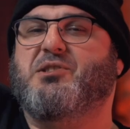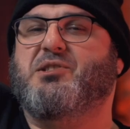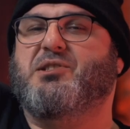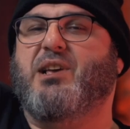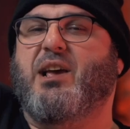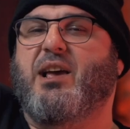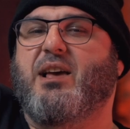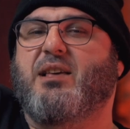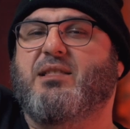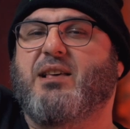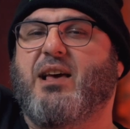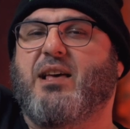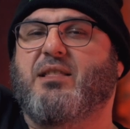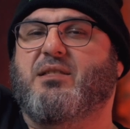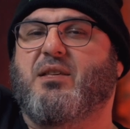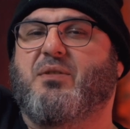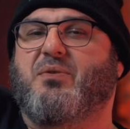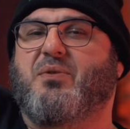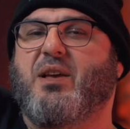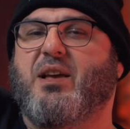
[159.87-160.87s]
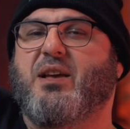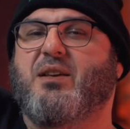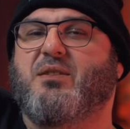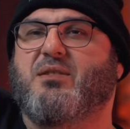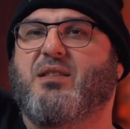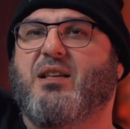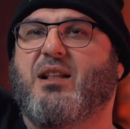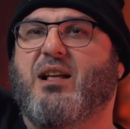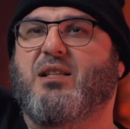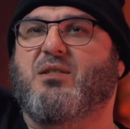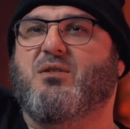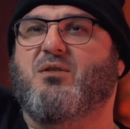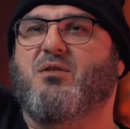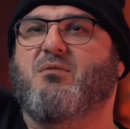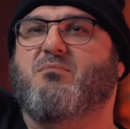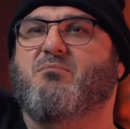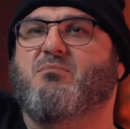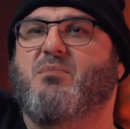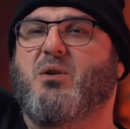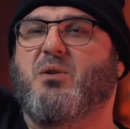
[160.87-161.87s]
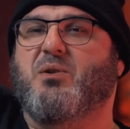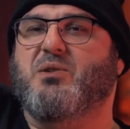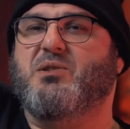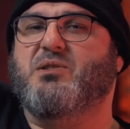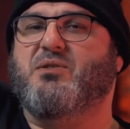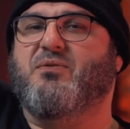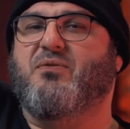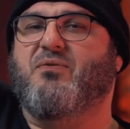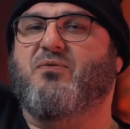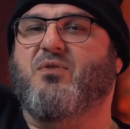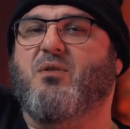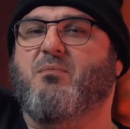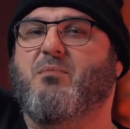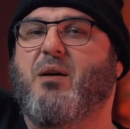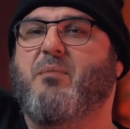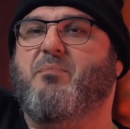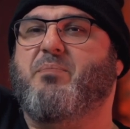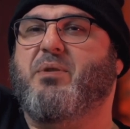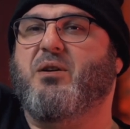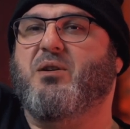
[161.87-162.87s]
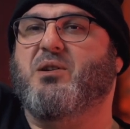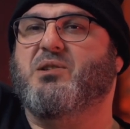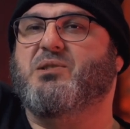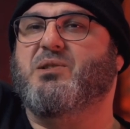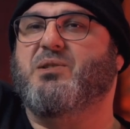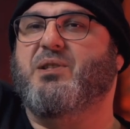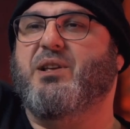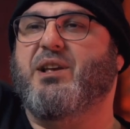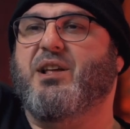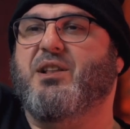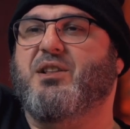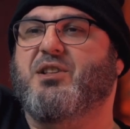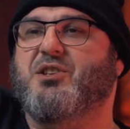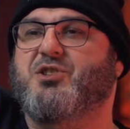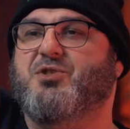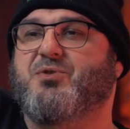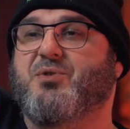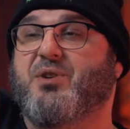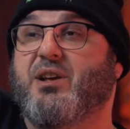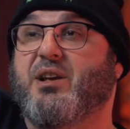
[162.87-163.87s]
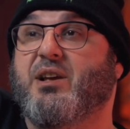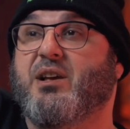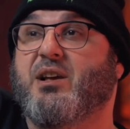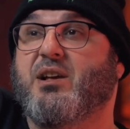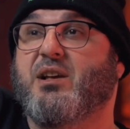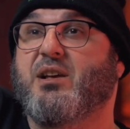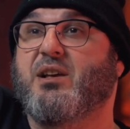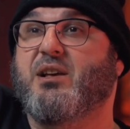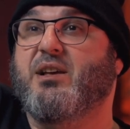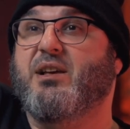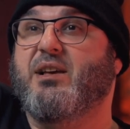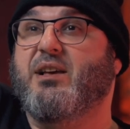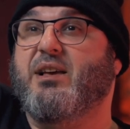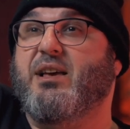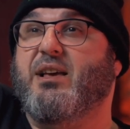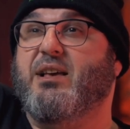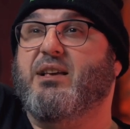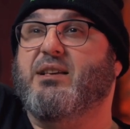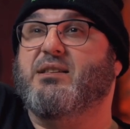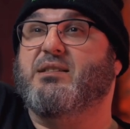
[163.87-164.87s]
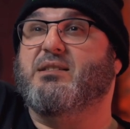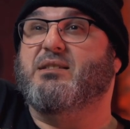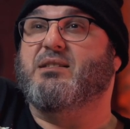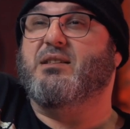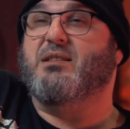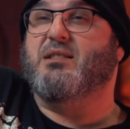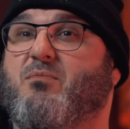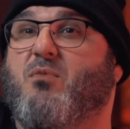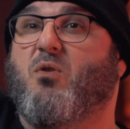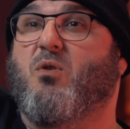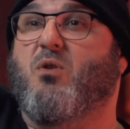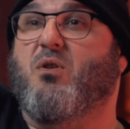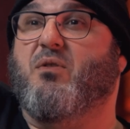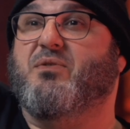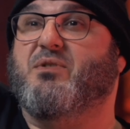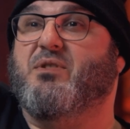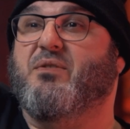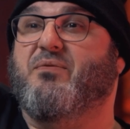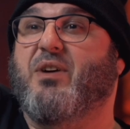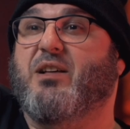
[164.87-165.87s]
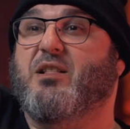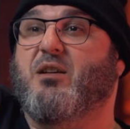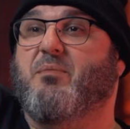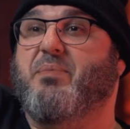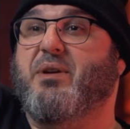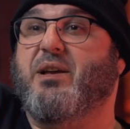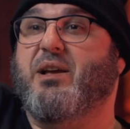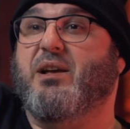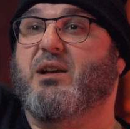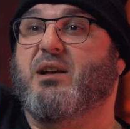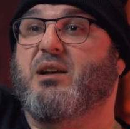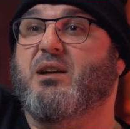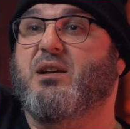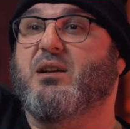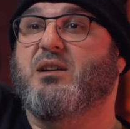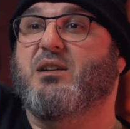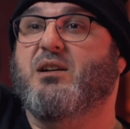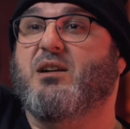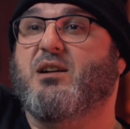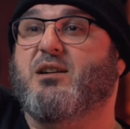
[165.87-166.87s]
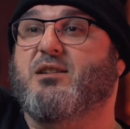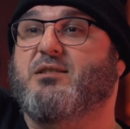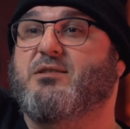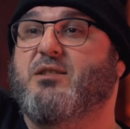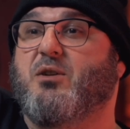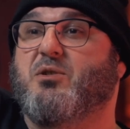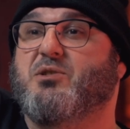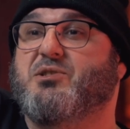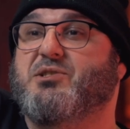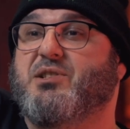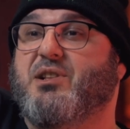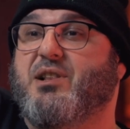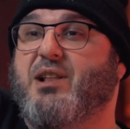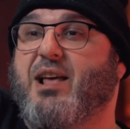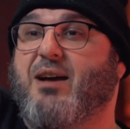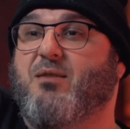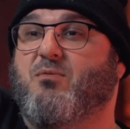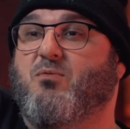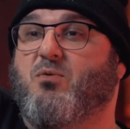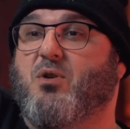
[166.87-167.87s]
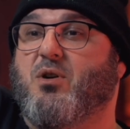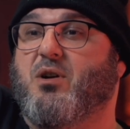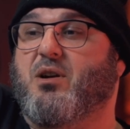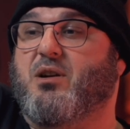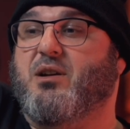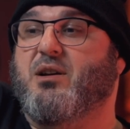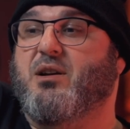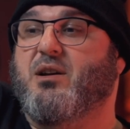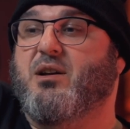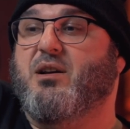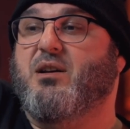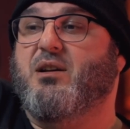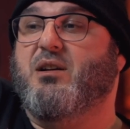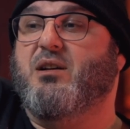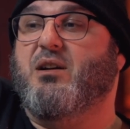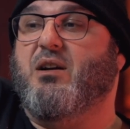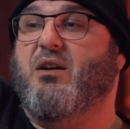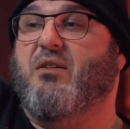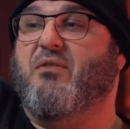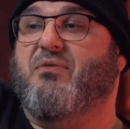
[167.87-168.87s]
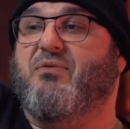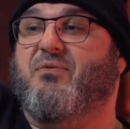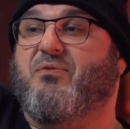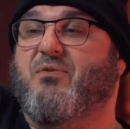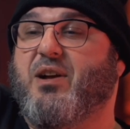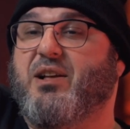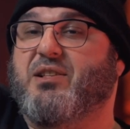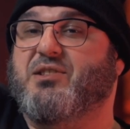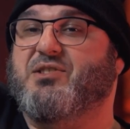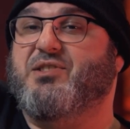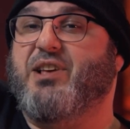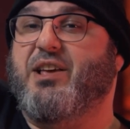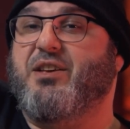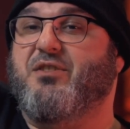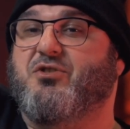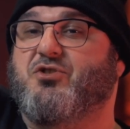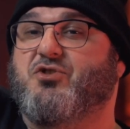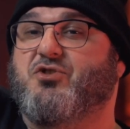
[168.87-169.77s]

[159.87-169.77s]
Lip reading: say that the thing that I learned most from my peers in the industry is more of developing a close network of friends that you